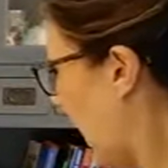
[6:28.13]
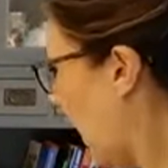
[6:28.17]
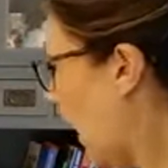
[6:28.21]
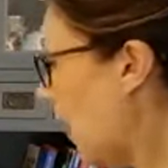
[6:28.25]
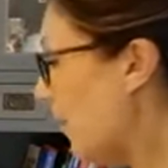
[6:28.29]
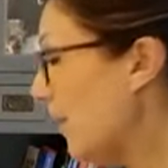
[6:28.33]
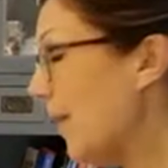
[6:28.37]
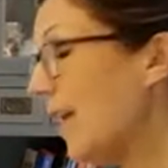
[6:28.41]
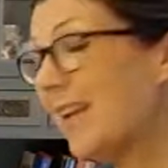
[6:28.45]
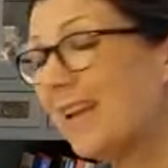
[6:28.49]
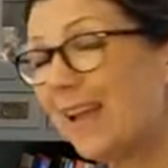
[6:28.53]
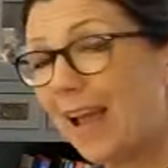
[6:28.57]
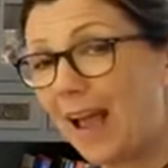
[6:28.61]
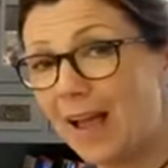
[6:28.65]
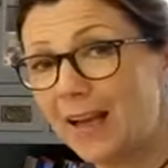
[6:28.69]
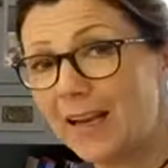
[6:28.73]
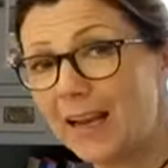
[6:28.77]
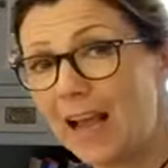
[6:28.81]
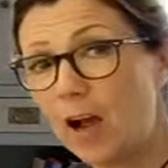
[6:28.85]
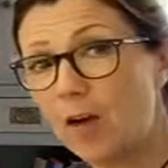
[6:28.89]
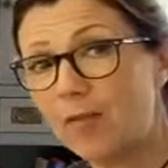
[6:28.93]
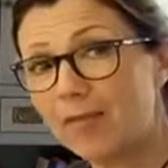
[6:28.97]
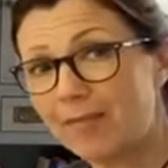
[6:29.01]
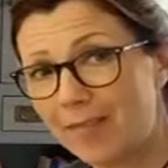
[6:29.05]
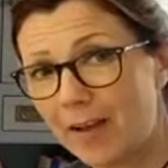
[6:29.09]
It can
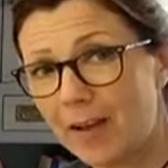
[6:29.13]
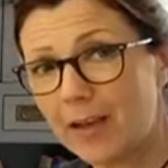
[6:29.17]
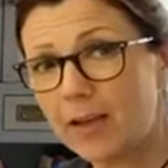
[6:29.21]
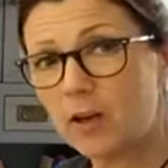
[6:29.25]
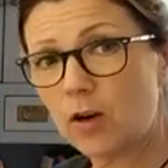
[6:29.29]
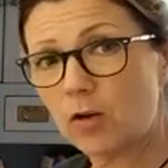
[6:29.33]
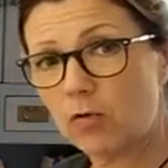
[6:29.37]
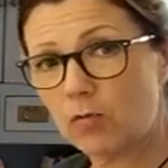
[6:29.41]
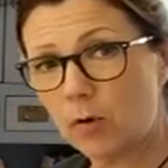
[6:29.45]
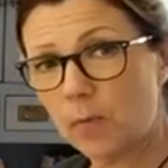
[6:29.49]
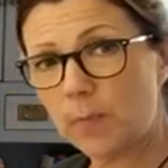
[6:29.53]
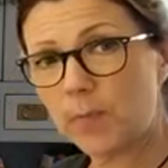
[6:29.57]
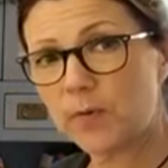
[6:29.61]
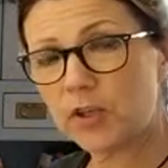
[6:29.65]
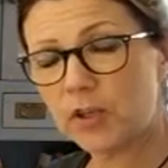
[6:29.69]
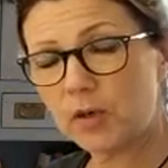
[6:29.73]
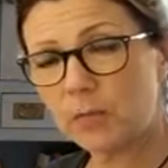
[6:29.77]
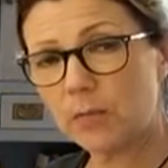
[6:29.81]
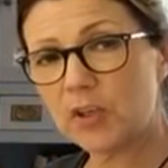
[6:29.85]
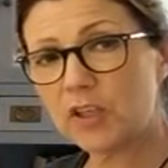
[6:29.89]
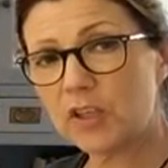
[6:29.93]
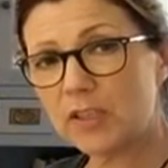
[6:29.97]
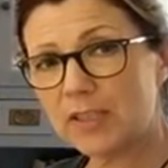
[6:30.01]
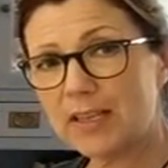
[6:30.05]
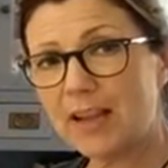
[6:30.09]
help fight
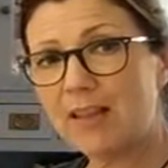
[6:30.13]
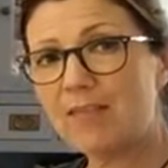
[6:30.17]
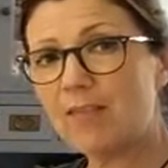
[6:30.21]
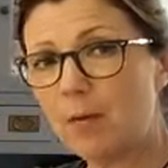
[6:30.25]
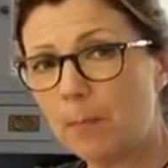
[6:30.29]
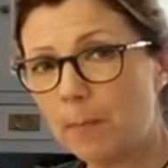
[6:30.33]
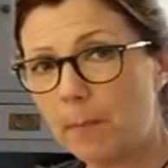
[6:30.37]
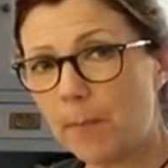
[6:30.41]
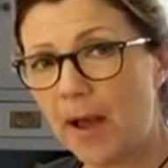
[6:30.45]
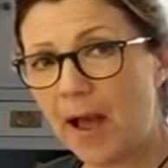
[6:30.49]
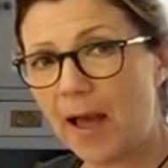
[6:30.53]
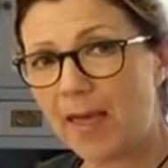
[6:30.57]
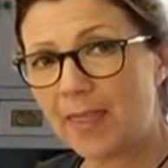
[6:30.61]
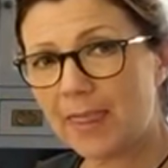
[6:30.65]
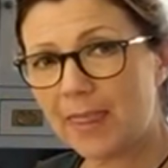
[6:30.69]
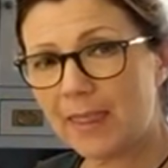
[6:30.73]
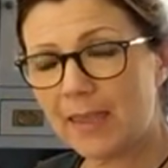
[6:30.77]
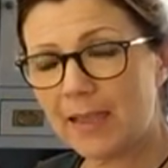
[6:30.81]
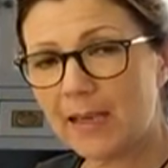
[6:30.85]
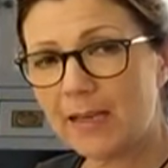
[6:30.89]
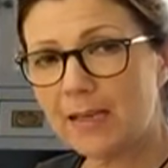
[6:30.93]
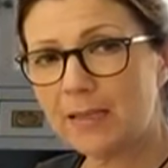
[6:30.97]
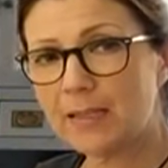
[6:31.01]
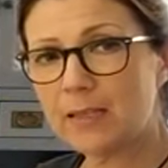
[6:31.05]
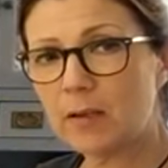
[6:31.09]
corruption, which is never a bad
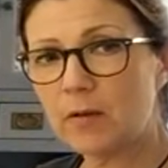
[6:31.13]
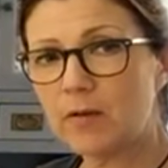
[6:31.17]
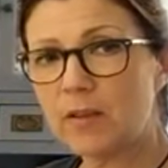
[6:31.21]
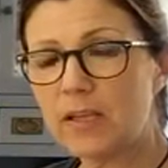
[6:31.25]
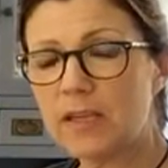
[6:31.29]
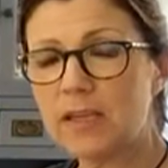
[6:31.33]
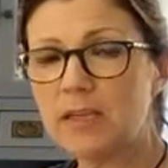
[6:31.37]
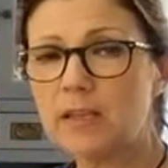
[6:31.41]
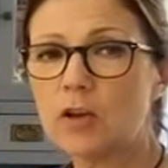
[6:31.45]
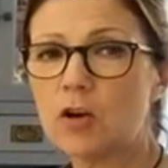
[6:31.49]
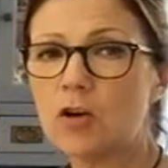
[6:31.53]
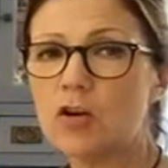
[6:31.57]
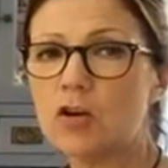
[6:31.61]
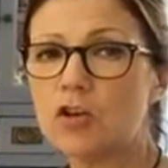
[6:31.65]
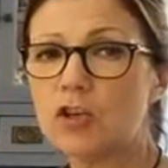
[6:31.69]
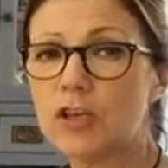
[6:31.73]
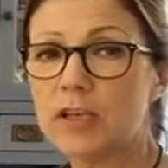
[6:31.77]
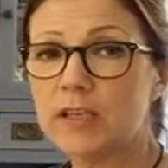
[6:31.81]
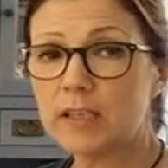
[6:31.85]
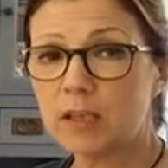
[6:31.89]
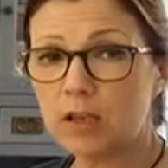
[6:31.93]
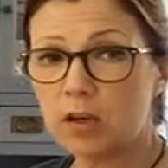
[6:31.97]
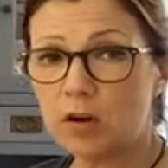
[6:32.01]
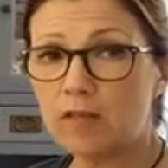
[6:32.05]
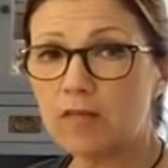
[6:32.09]
thing. So these
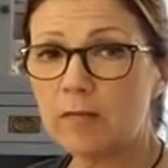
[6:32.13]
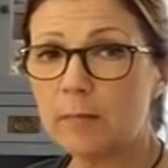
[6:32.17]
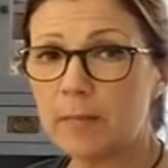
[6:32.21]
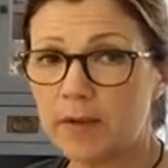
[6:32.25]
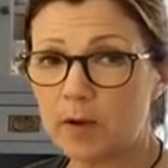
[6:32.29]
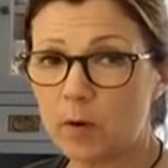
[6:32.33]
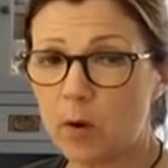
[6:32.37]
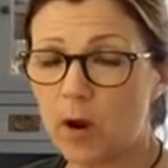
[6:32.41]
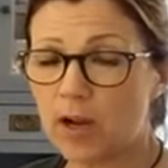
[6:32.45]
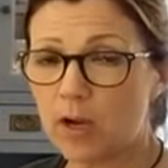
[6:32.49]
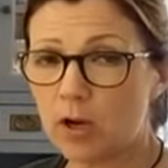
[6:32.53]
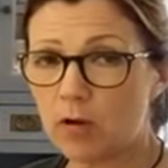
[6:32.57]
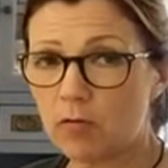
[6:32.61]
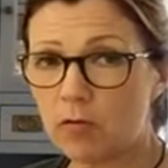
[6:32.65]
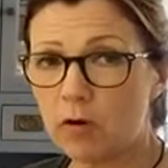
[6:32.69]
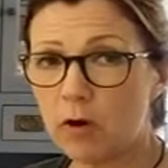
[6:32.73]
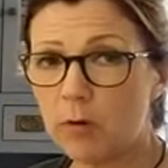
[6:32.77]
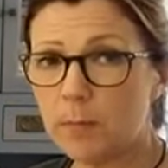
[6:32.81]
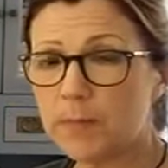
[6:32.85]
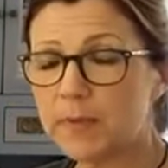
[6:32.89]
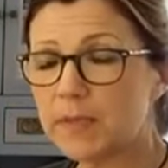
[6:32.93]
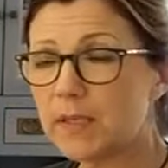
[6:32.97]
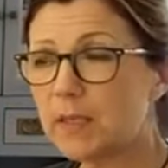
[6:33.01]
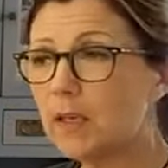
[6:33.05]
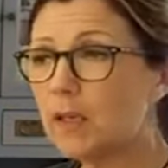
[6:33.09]
countries can often be quite
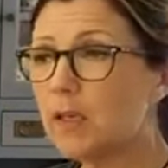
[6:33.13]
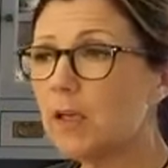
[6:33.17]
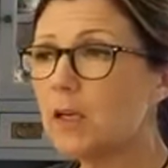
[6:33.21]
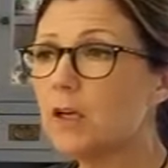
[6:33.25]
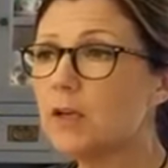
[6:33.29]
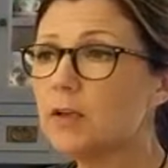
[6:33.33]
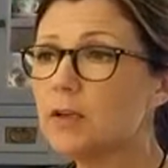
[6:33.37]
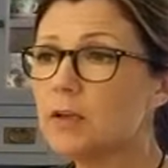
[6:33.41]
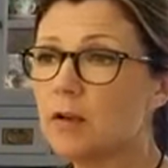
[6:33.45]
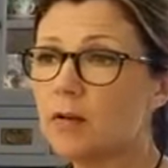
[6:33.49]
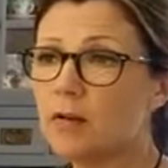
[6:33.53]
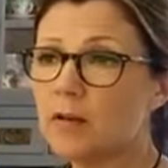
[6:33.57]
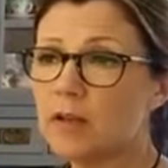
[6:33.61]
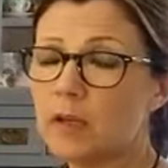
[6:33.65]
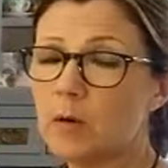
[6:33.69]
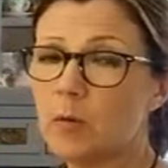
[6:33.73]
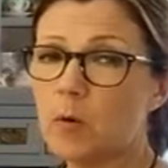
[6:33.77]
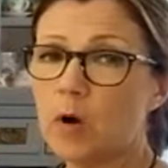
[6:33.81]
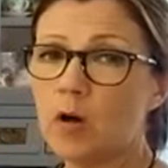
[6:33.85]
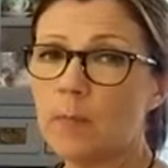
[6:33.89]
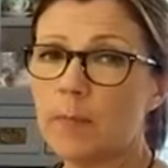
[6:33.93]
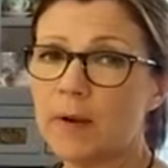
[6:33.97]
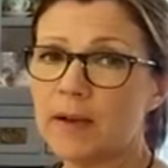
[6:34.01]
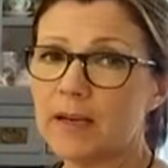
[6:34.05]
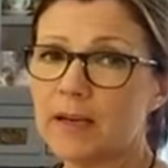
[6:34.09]
corrupt. So the
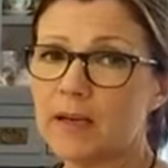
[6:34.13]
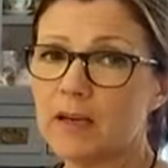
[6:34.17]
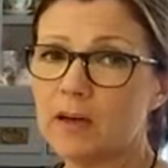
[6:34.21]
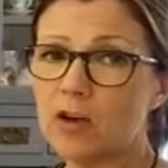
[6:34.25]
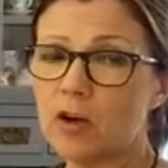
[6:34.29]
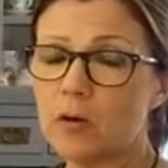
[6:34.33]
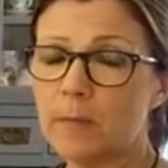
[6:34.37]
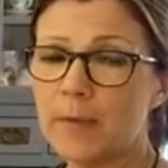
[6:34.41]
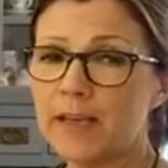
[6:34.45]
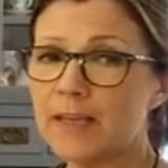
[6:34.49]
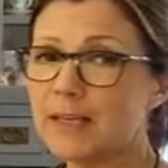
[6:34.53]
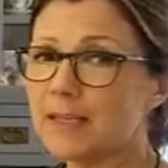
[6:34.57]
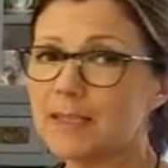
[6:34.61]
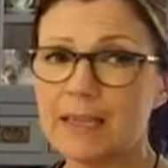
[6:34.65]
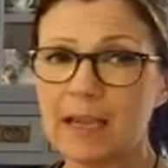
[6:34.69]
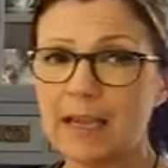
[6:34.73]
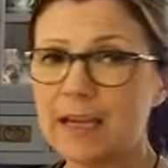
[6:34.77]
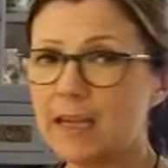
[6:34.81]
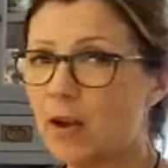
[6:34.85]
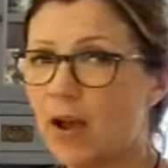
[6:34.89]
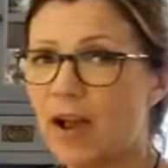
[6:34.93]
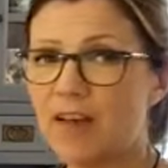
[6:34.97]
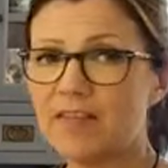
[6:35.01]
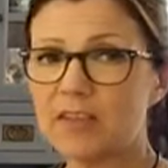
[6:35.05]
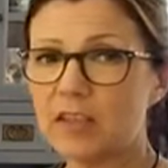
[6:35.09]
World Bank can come in and
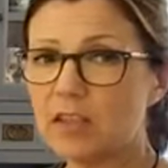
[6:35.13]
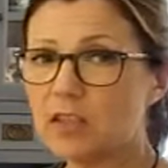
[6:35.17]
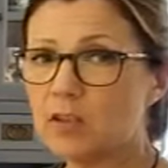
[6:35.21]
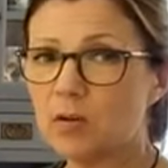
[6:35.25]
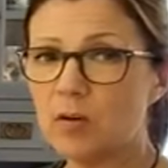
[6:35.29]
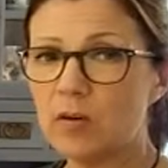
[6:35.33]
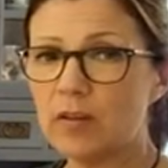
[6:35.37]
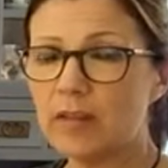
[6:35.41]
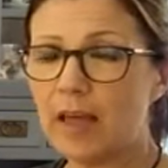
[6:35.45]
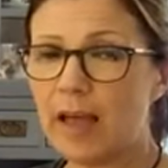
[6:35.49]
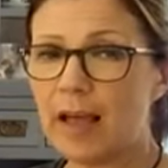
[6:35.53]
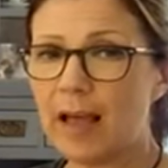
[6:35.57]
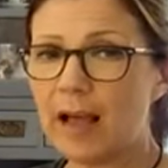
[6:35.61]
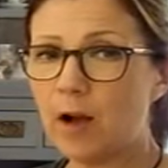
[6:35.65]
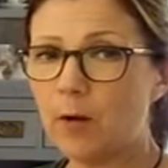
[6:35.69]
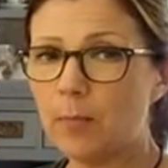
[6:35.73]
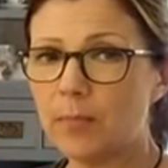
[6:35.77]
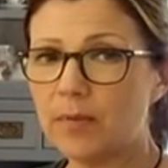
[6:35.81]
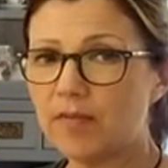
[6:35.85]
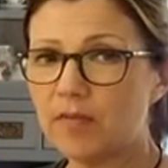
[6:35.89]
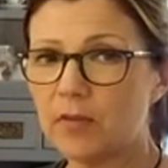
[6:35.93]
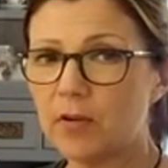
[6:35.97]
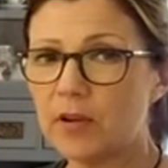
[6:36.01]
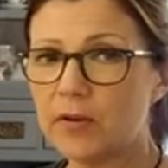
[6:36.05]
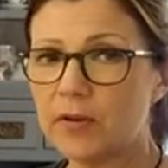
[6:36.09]
say you have to sort that
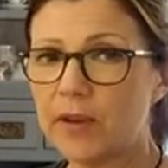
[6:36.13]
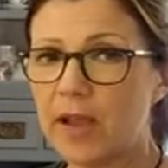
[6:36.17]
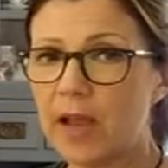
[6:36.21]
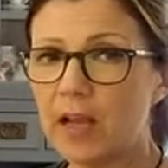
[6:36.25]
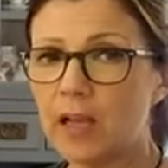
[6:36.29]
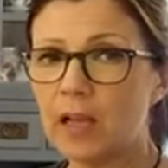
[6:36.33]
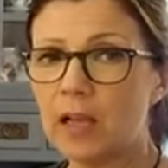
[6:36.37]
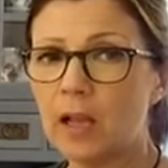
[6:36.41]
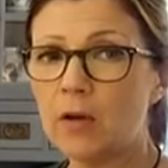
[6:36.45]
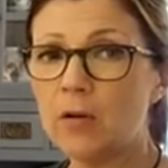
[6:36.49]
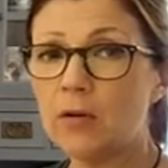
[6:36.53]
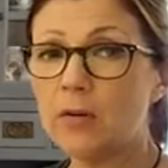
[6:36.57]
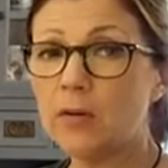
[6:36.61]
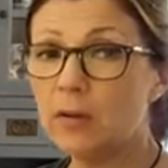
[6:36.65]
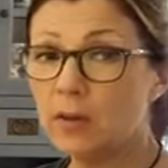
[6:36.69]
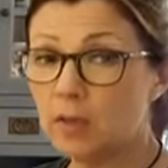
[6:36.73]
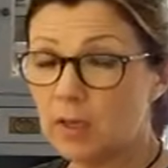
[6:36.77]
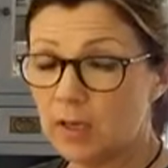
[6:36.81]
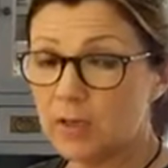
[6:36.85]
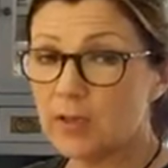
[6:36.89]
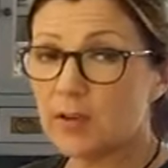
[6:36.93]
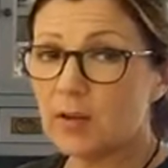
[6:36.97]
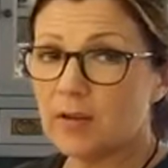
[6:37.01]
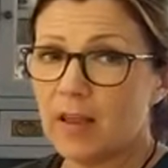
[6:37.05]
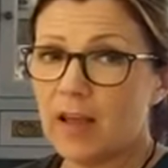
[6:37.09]
out before you get a loan.
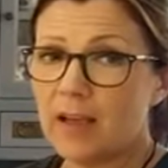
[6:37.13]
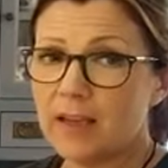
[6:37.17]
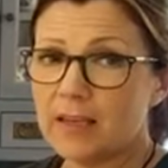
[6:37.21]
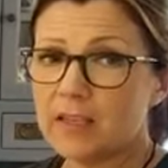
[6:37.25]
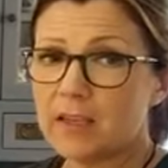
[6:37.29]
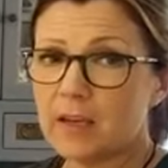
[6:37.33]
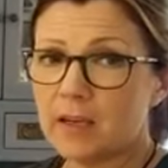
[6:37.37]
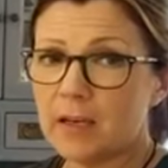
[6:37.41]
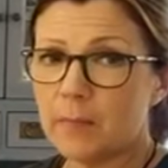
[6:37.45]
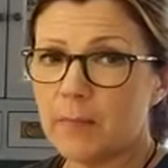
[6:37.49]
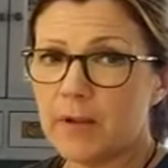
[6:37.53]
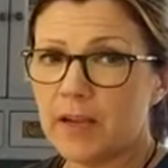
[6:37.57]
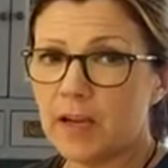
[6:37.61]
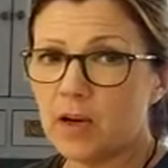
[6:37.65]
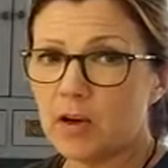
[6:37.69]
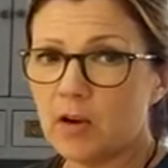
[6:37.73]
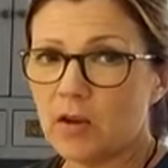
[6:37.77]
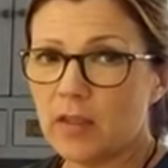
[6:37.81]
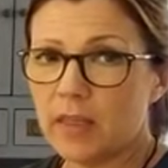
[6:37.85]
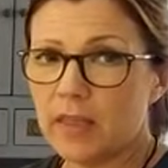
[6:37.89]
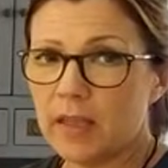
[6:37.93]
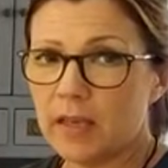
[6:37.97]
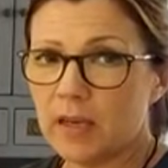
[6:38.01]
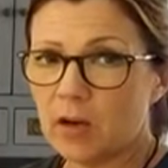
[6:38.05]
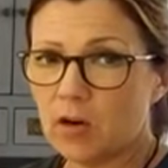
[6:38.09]
So that is going to be a
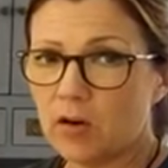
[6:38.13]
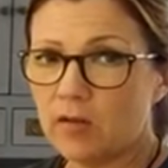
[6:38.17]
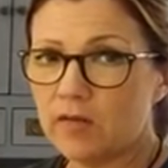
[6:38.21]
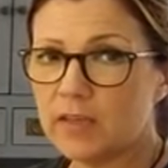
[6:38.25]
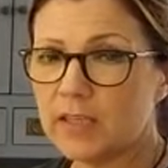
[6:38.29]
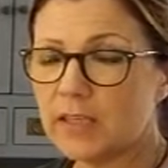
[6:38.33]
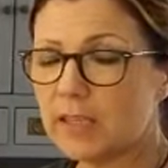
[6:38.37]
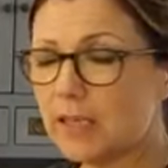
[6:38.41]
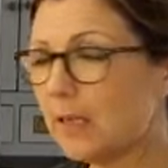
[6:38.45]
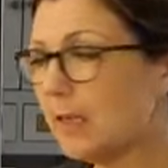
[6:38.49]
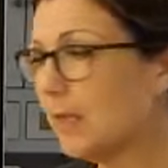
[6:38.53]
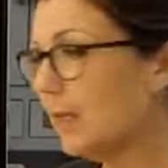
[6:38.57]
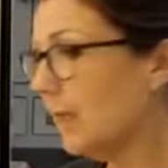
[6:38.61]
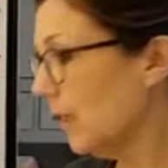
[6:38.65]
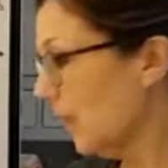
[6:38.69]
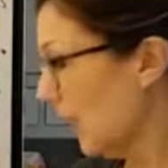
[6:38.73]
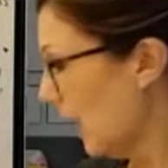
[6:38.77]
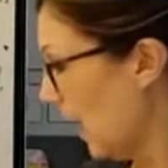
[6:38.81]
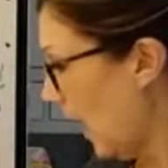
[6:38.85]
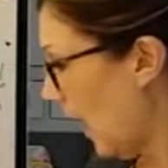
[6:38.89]
good thing, obviously.